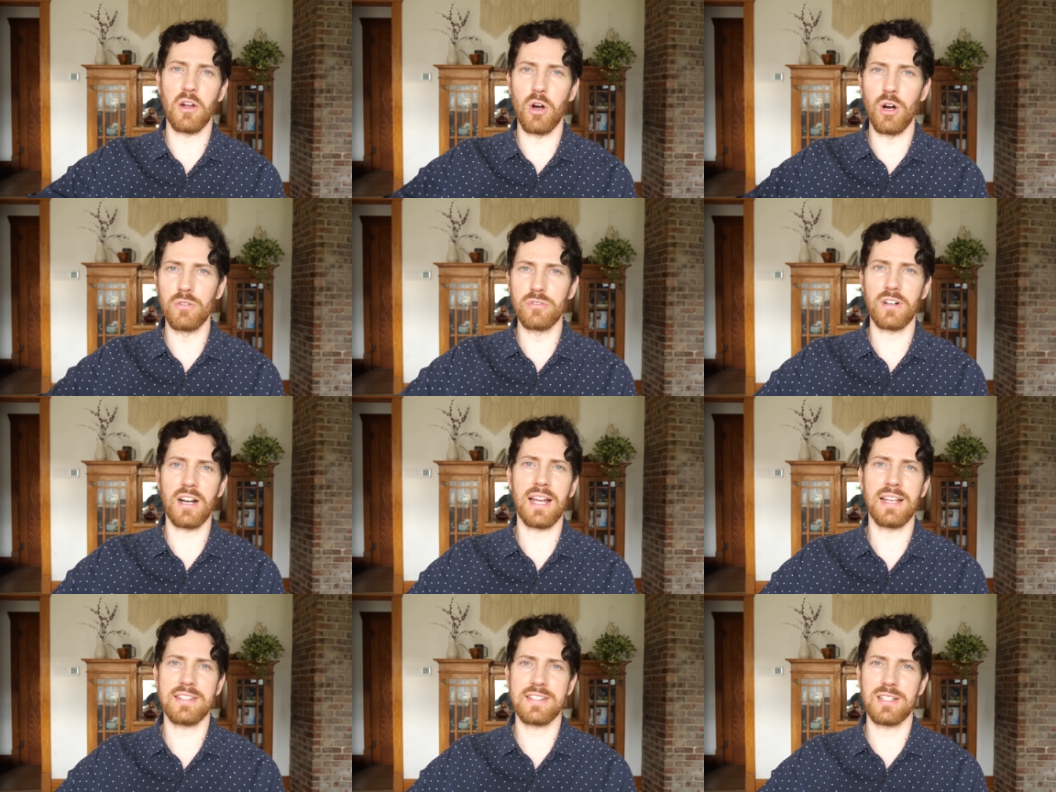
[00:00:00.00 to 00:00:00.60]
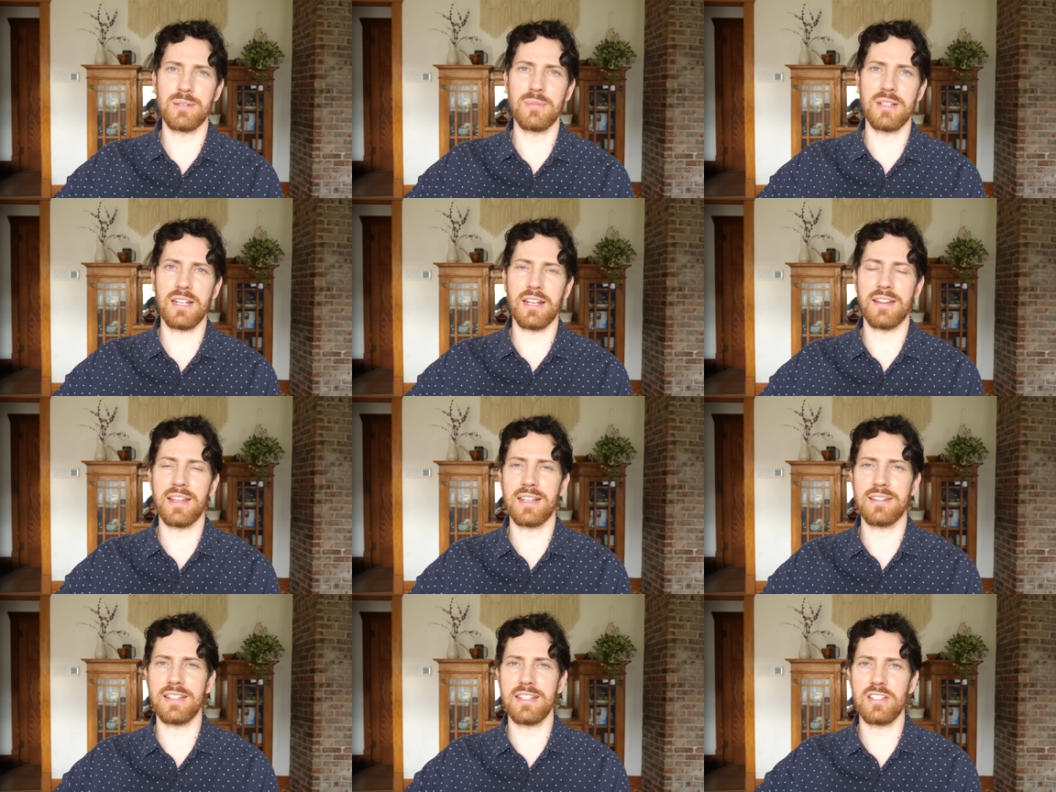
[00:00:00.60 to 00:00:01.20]
overestimate estimate
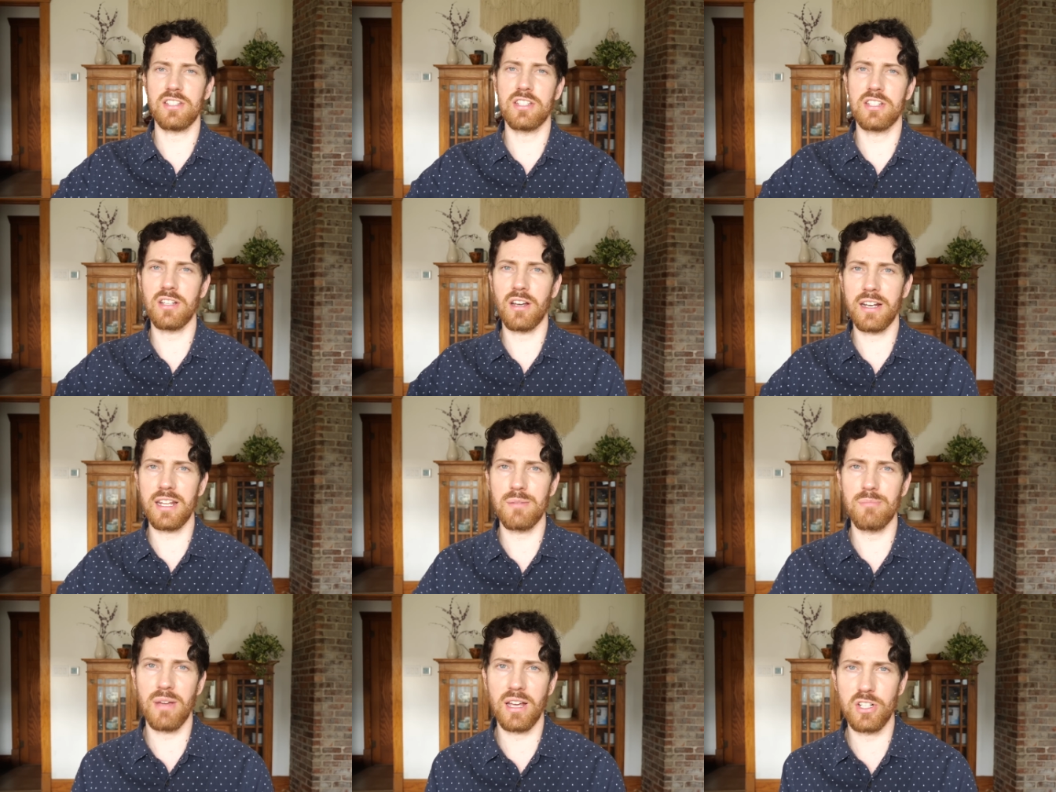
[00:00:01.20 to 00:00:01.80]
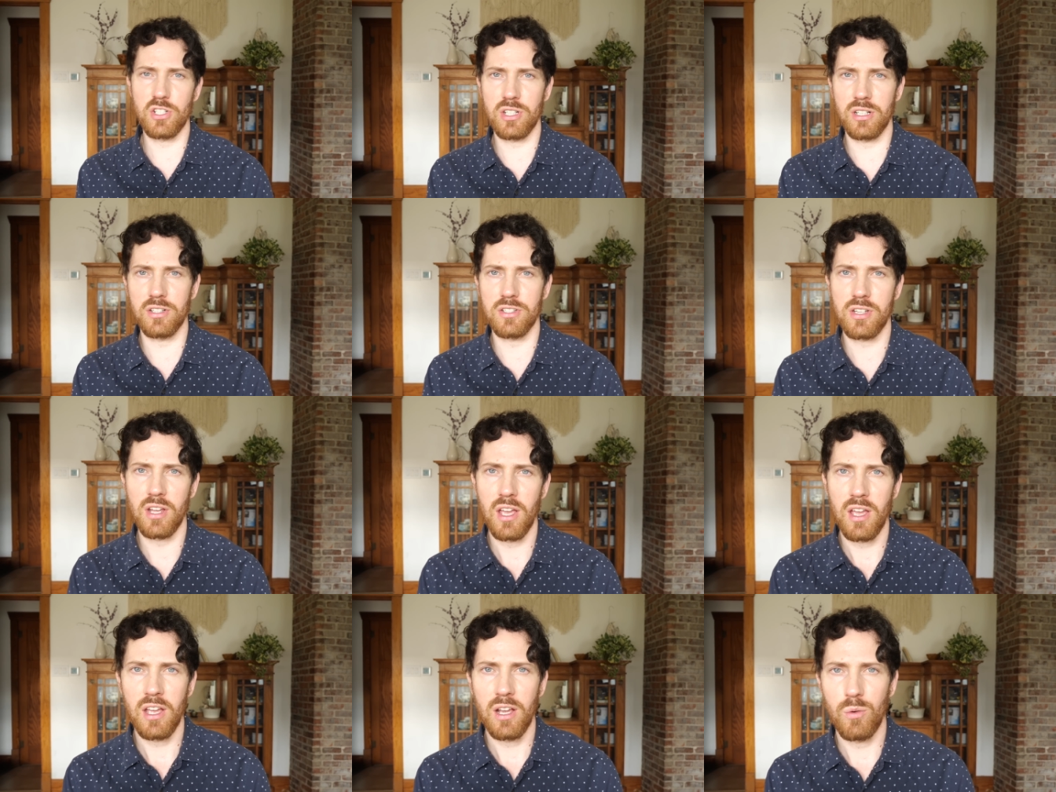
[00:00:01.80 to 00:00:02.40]
that the study
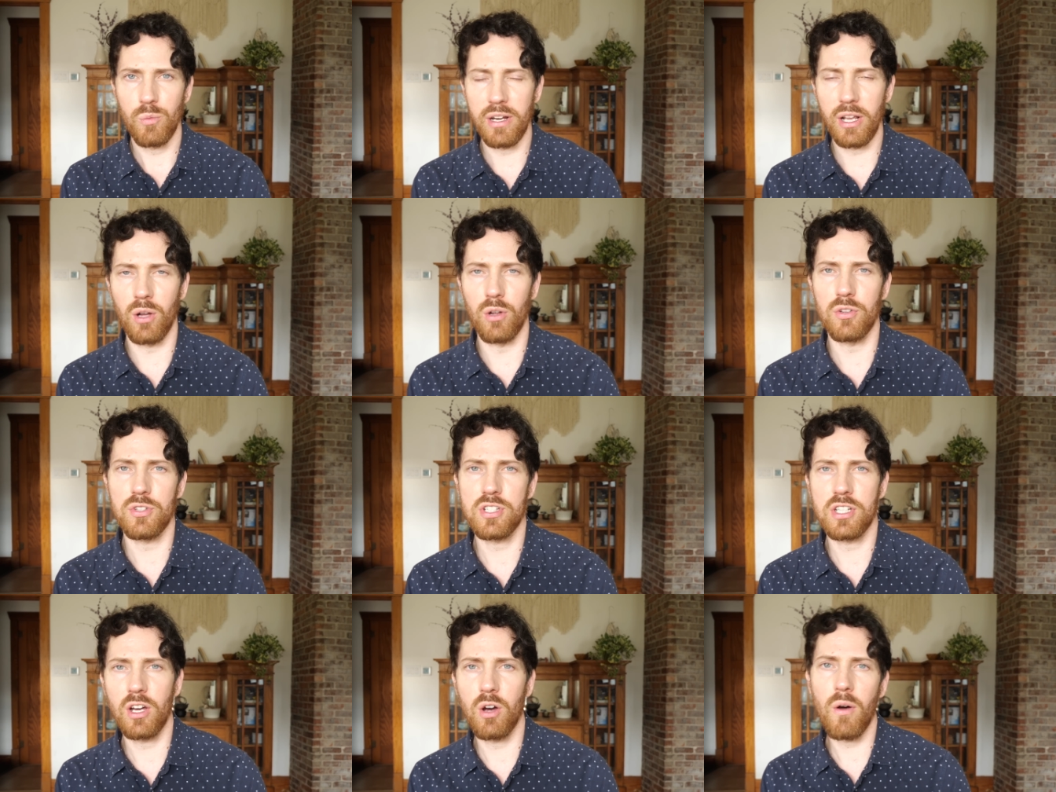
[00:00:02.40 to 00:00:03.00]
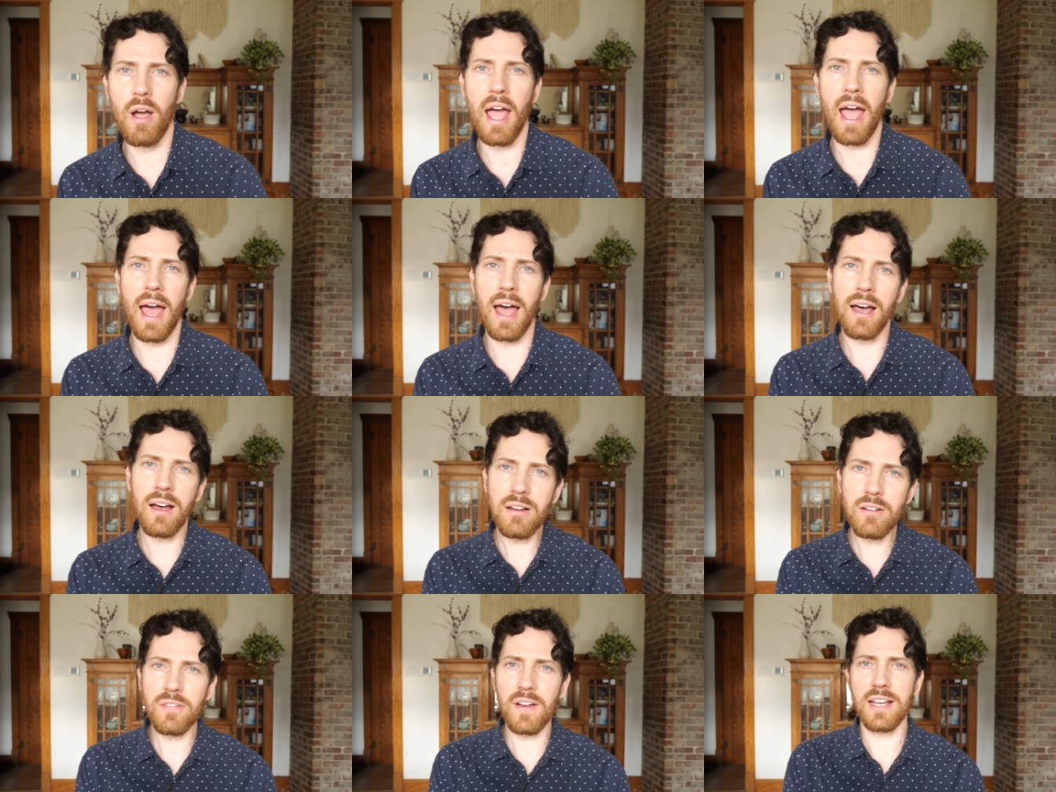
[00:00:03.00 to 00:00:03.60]
mentions. We also
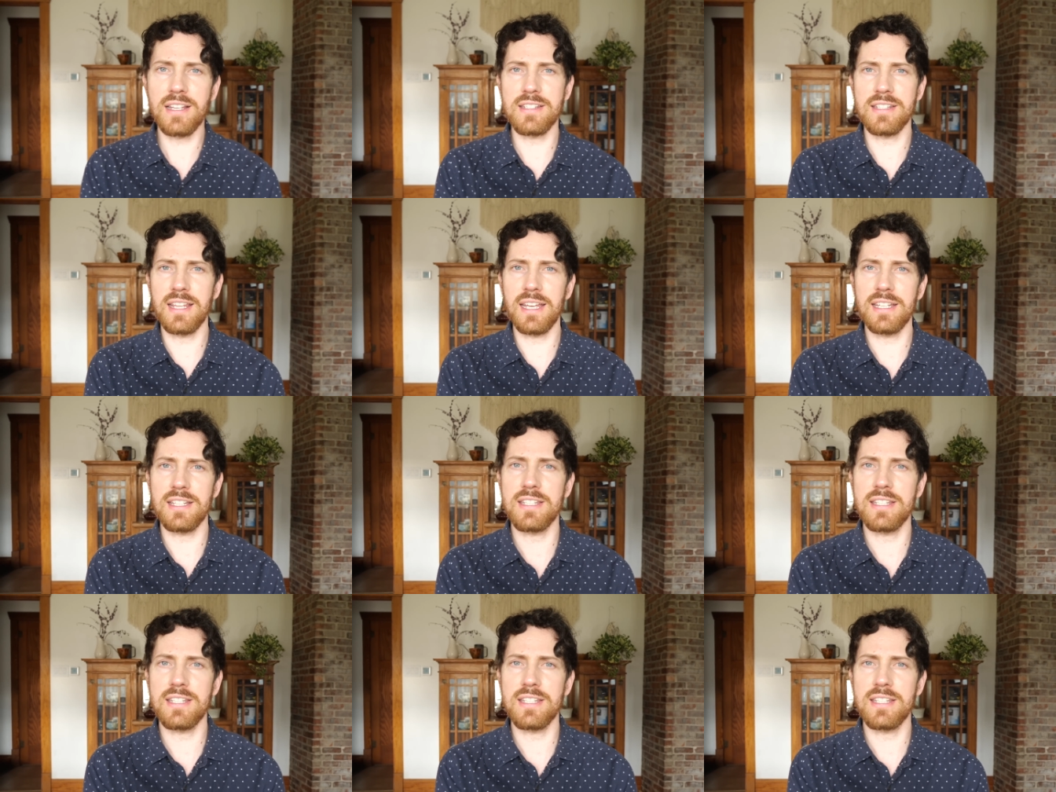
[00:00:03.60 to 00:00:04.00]
have, as they